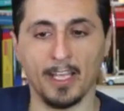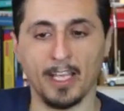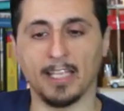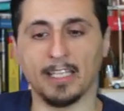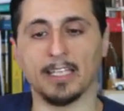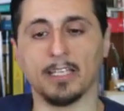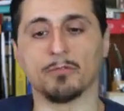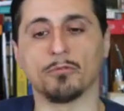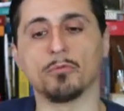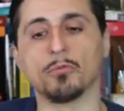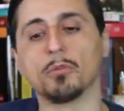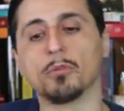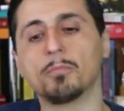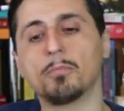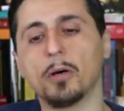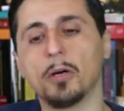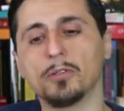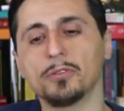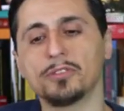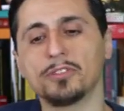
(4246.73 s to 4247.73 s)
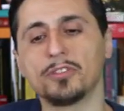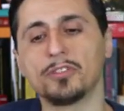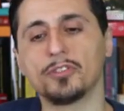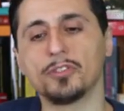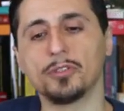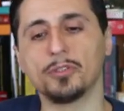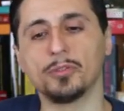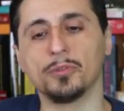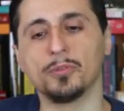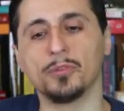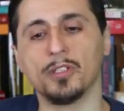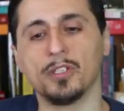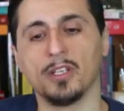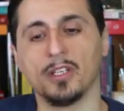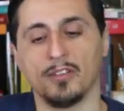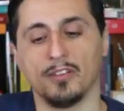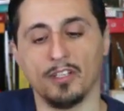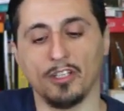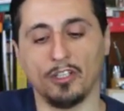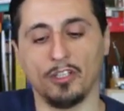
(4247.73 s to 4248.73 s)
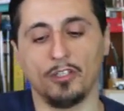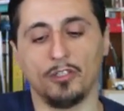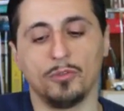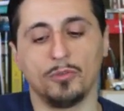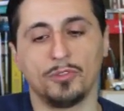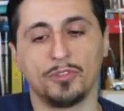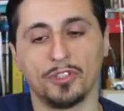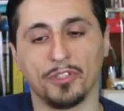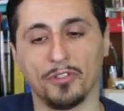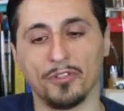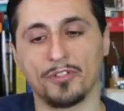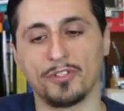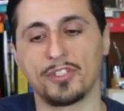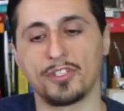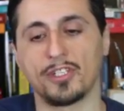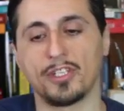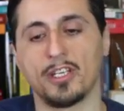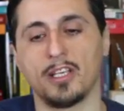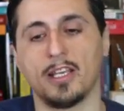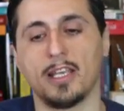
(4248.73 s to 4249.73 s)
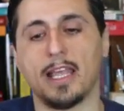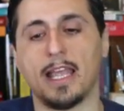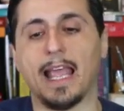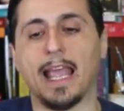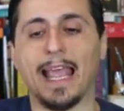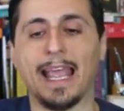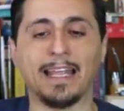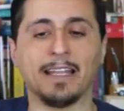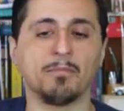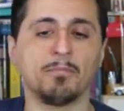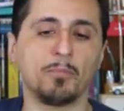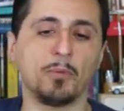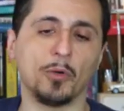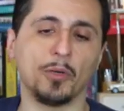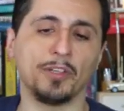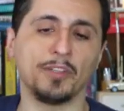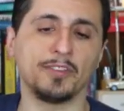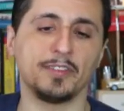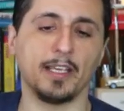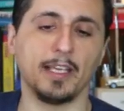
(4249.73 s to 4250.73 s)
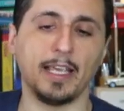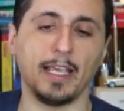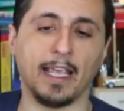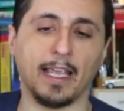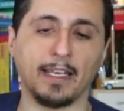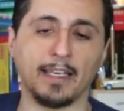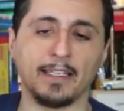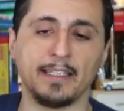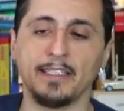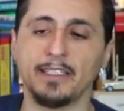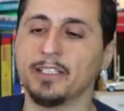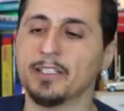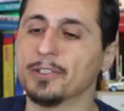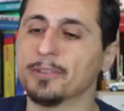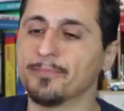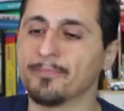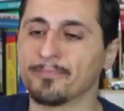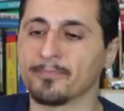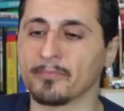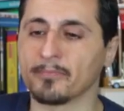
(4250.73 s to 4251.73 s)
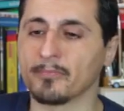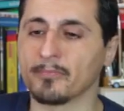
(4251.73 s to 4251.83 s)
and then we will post to the users endpoint, and here